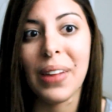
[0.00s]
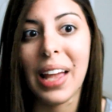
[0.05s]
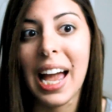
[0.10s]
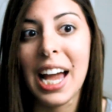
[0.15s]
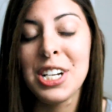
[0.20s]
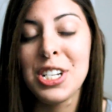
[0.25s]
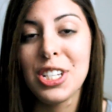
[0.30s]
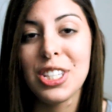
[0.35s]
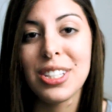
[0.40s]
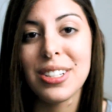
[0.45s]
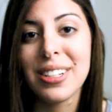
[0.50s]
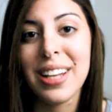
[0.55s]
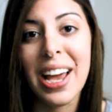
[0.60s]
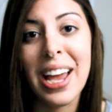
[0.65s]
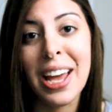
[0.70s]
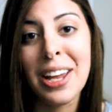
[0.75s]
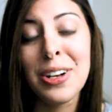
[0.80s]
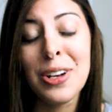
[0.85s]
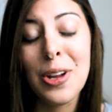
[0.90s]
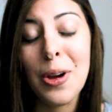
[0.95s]
I
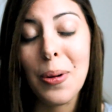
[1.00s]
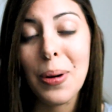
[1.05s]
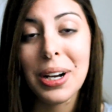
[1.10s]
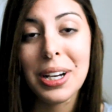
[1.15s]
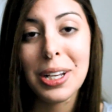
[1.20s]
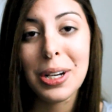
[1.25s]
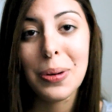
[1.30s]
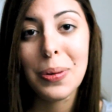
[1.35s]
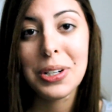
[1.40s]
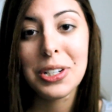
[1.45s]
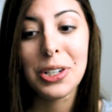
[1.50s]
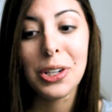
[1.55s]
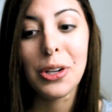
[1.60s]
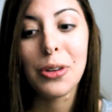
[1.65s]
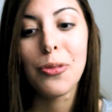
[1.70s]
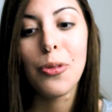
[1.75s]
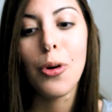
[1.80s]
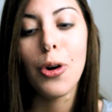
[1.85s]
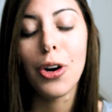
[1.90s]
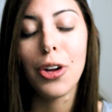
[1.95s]
had no idea what to
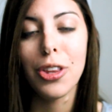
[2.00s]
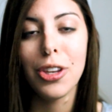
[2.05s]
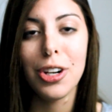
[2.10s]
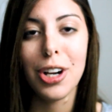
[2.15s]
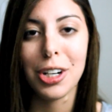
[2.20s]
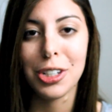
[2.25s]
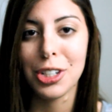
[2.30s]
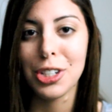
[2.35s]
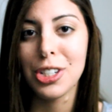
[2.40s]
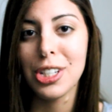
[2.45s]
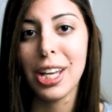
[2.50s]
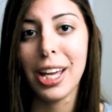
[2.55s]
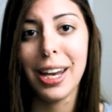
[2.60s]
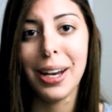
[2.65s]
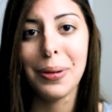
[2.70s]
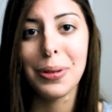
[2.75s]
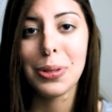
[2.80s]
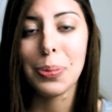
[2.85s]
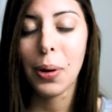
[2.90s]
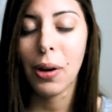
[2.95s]
look for. The doctor said
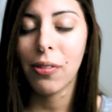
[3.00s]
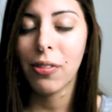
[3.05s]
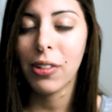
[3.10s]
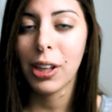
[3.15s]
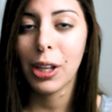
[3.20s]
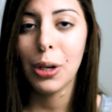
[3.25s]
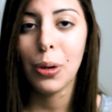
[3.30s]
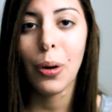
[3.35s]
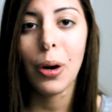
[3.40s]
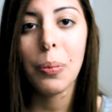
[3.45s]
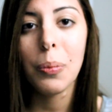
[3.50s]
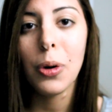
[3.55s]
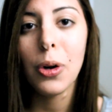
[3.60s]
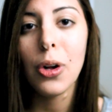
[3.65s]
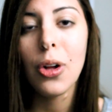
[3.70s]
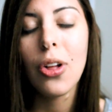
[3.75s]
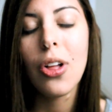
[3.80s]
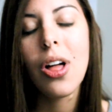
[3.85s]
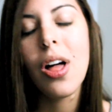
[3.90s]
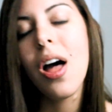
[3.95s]
it was perfectly
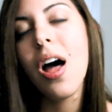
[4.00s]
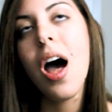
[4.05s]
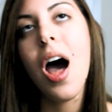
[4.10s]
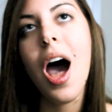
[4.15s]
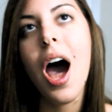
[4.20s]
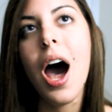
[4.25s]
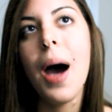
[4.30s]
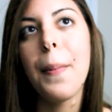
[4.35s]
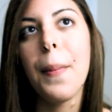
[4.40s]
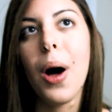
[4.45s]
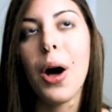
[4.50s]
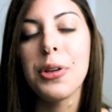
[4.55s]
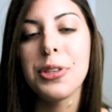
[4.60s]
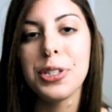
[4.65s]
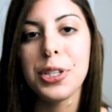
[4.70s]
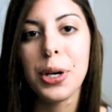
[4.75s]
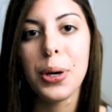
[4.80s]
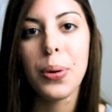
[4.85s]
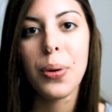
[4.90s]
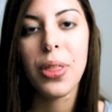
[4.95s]
normal.
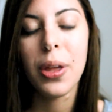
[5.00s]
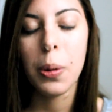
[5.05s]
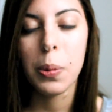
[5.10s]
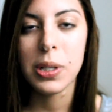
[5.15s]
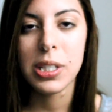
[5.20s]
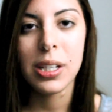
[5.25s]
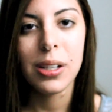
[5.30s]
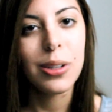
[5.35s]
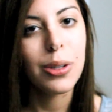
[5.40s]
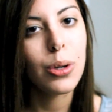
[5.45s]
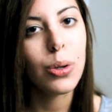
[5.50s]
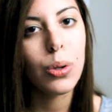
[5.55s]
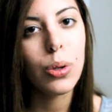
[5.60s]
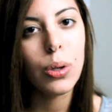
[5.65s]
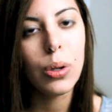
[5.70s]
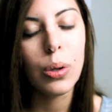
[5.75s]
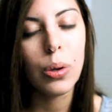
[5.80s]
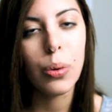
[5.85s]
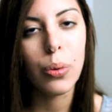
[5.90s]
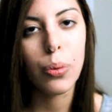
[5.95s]
Also, there was a
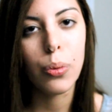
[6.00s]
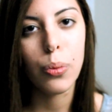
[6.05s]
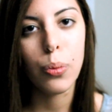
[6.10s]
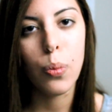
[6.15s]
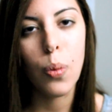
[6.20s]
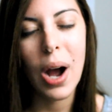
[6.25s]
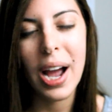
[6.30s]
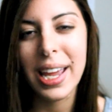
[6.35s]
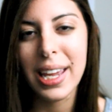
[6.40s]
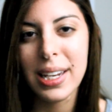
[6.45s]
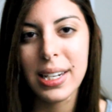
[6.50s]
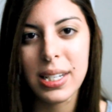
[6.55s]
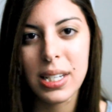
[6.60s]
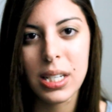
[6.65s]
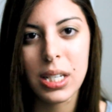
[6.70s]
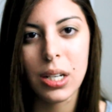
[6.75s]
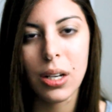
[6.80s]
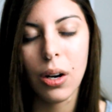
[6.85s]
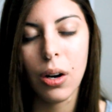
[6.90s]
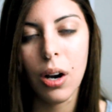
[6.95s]
little
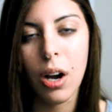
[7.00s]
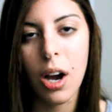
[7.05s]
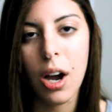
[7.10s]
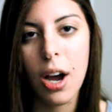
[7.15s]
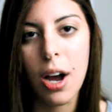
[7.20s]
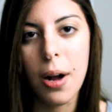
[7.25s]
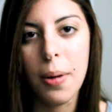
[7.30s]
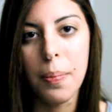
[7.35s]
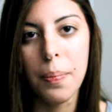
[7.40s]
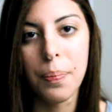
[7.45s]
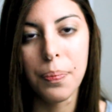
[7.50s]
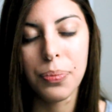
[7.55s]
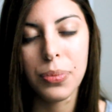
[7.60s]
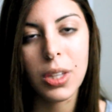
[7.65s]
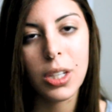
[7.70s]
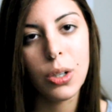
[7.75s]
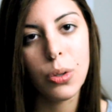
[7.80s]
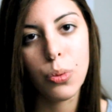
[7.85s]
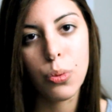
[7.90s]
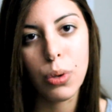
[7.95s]
white
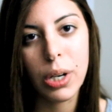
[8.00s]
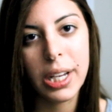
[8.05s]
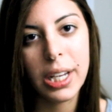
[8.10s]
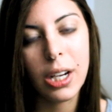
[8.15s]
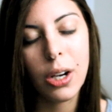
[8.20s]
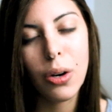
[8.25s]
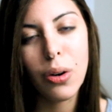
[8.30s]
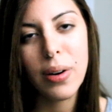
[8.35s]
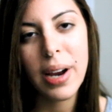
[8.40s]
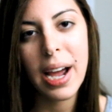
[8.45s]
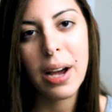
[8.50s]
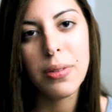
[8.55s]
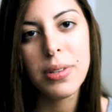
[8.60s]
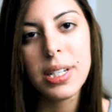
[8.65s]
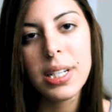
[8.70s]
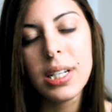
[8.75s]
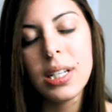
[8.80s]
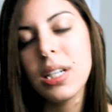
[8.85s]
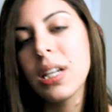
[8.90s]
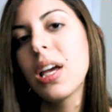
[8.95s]
ring around
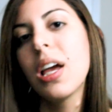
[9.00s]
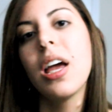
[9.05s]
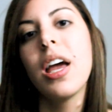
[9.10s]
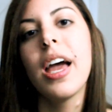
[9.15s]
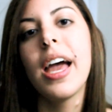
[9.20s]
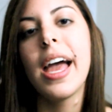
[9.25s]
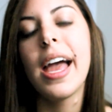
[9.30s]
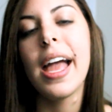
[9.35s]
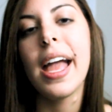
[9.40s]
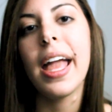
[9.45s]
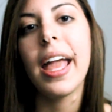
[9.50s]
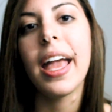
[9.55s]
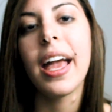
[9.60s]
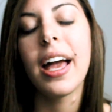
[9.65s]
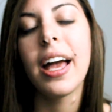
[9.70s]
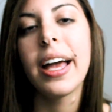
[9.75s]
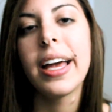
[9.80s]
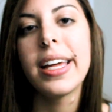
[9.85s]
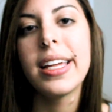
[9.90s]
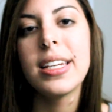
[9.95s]
it,
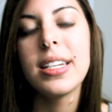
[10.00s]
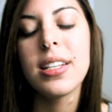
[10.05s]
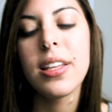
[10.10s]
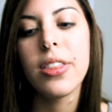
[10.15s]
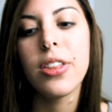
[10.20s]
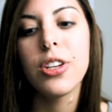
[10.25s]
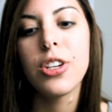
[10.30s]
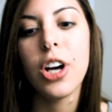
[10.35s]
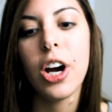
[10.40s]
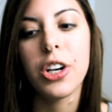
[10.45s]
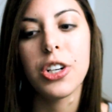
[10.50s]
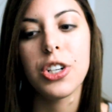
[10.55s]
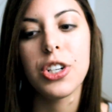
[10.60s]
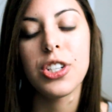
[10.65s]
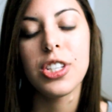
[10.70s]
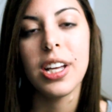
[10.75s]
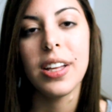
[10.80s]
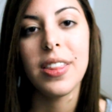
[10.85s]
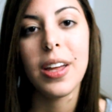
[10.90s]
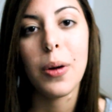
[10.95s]
and the doctor
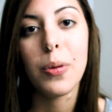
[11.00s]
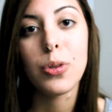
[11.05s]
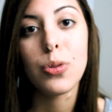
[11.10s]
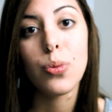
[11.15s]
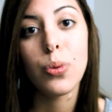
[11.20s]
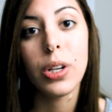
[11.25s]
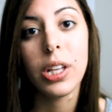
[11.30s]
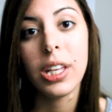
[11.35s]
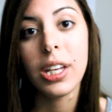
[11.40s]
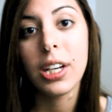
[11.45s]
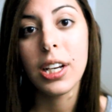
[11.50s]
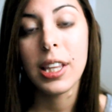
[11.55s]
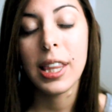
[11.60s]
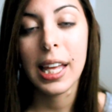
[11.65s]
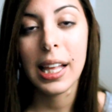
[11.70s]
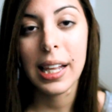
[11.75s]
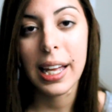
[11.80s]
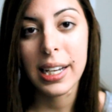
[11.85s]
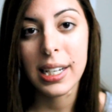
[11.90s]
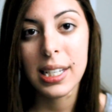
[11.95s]
said that was really good. They
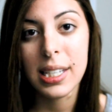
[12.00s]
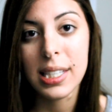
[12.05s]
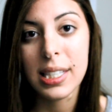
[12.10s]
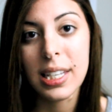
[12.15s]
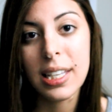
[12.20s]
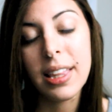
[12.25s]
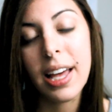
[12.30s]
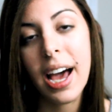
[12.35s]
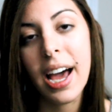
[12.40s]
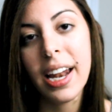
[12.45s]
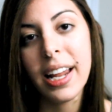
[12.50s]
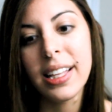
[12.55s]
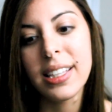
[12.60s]
like to see that.